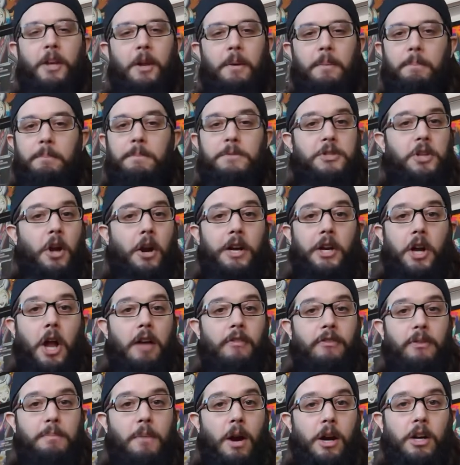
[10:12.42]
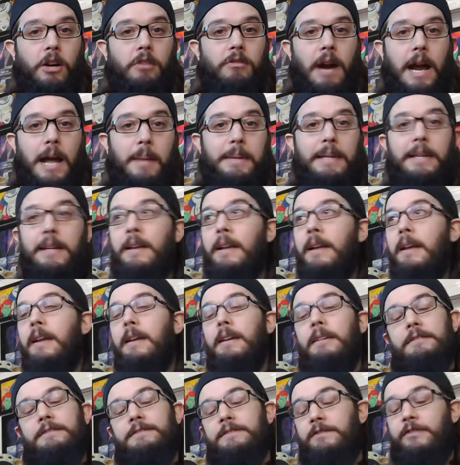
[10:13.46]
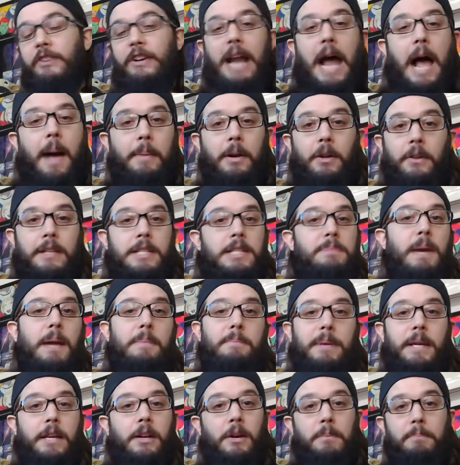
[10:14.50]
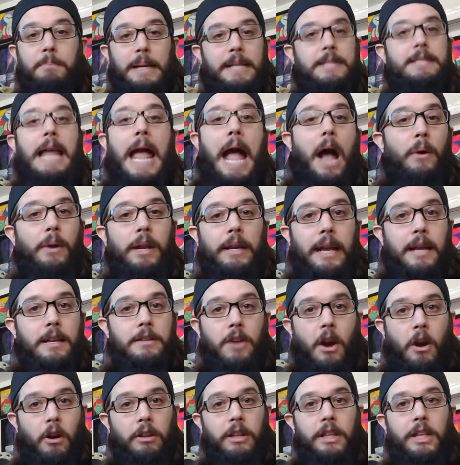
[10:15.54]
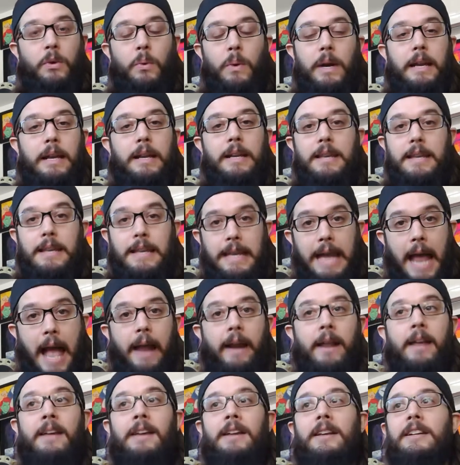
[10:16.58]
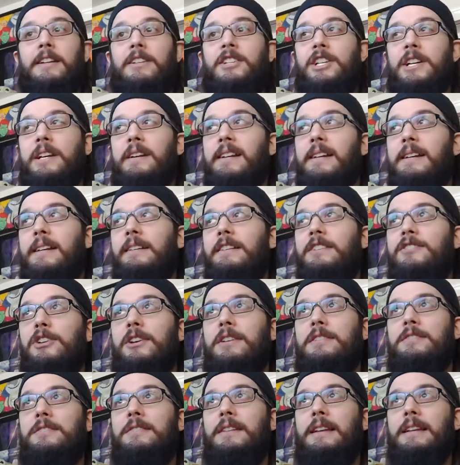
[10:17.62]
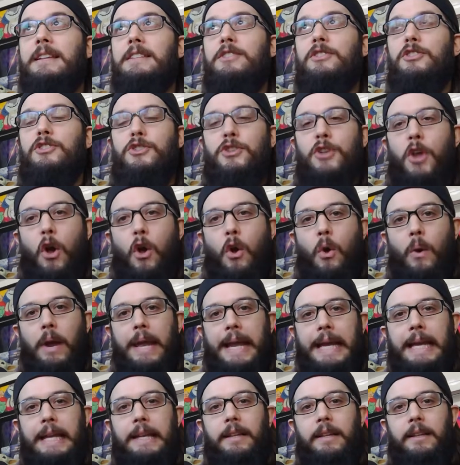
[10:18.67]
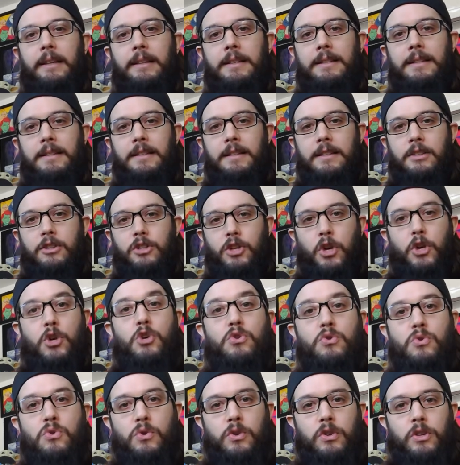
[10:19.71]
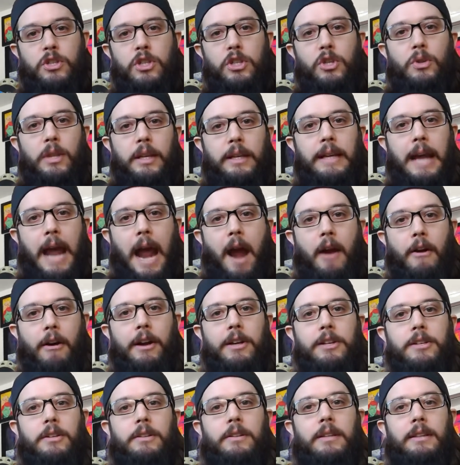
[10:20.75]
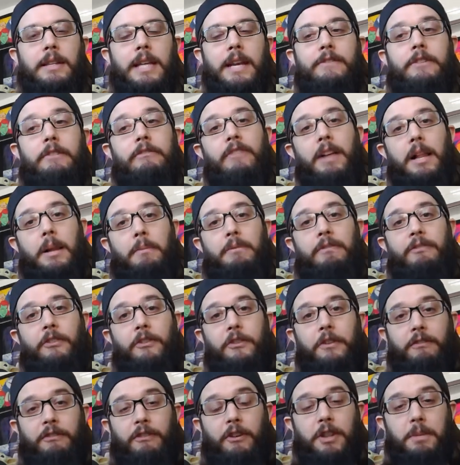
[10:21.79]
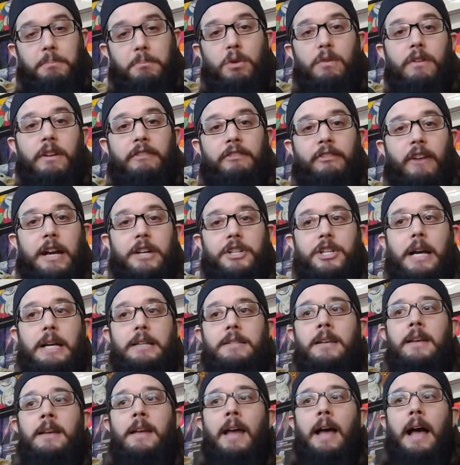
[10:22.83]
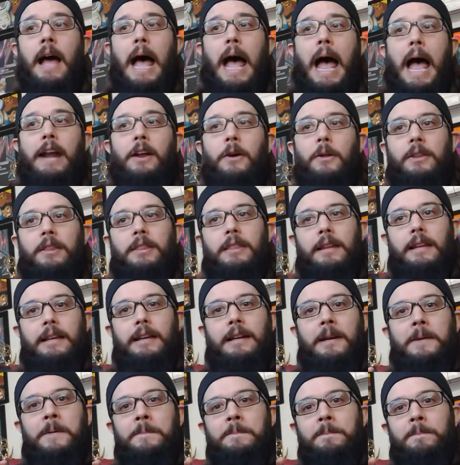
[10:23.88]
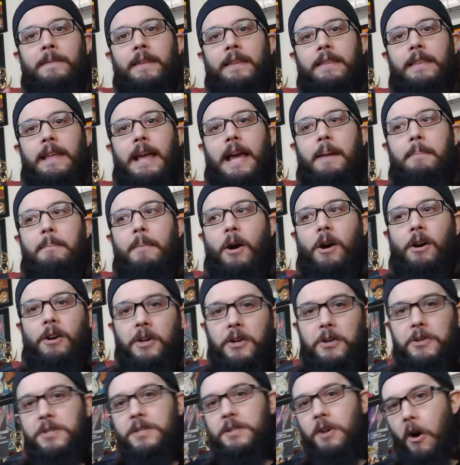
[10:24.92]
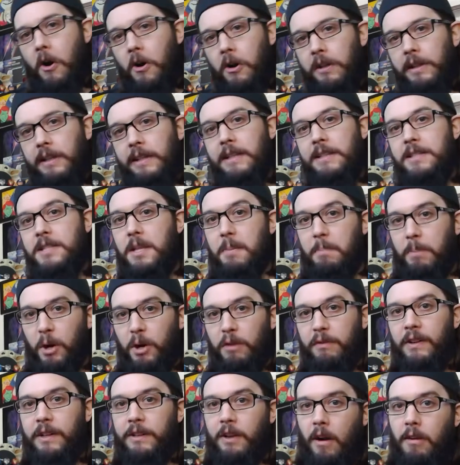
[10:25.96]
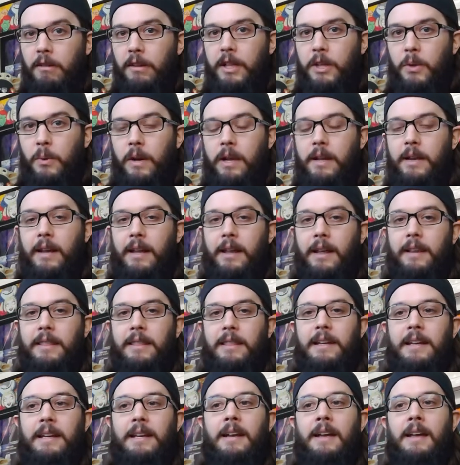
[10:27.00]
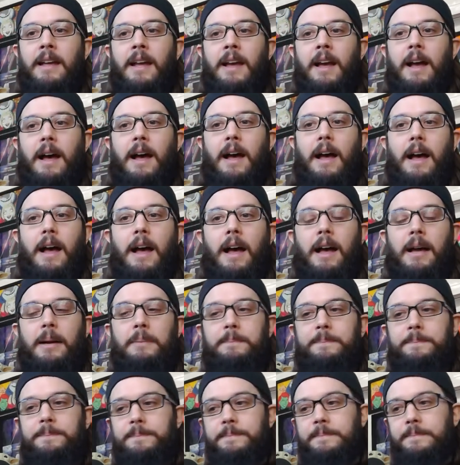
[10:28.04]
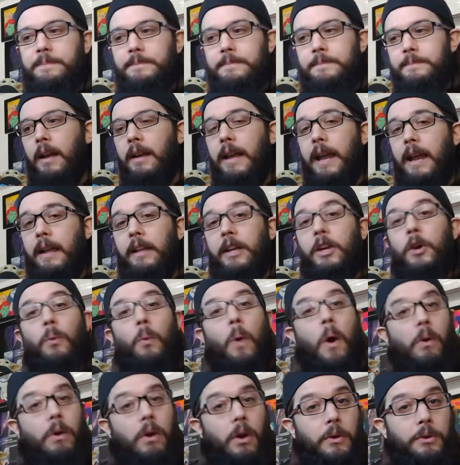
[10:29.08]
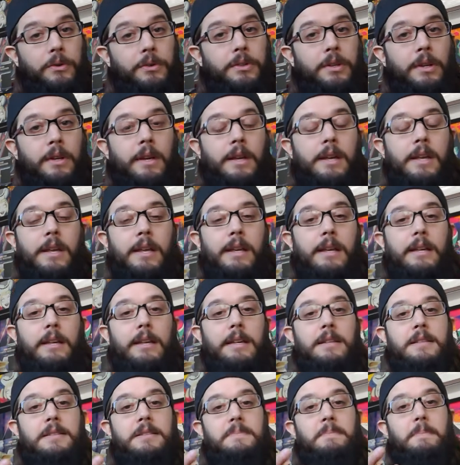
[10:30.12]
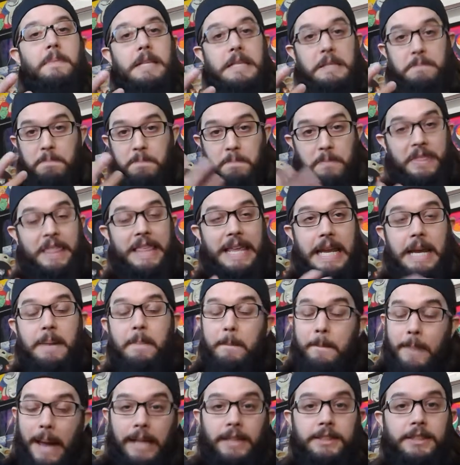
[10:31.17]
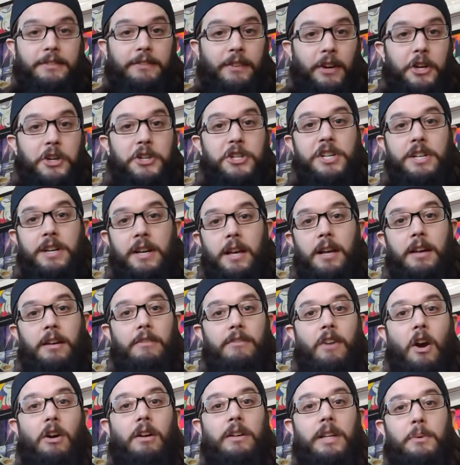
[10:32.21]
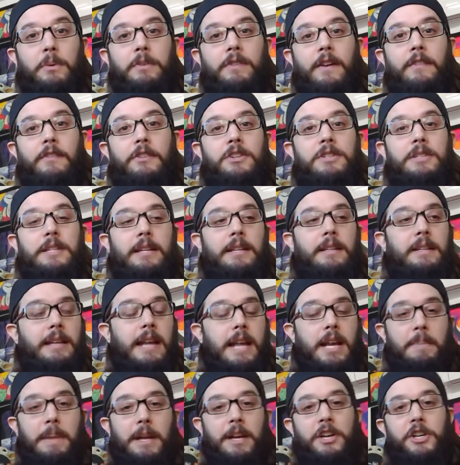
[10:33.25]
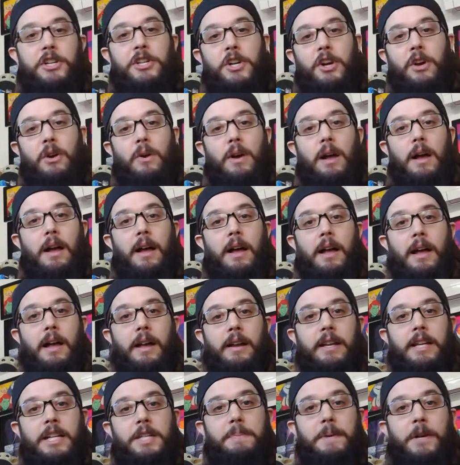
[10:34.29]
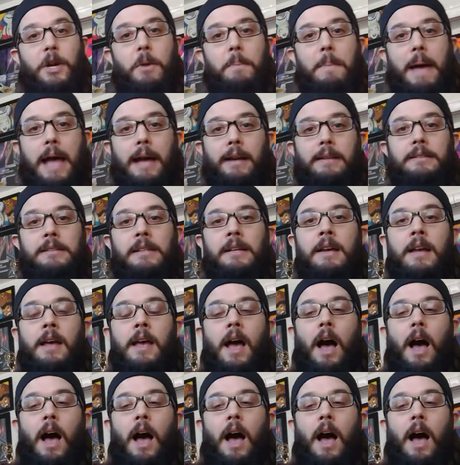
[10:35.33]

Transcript: Starting off with Margot Robbie, phenomenal. This might be her best outing as Harley Quinn yet. She just is so in tune to the character that they've developed for the movie franchise. I don't think that Margot's Harley is the perfect Harley Quinn. I think Kaylee Cuoco's is the best version of Harley we've ever seen, the animated show on HBO Max.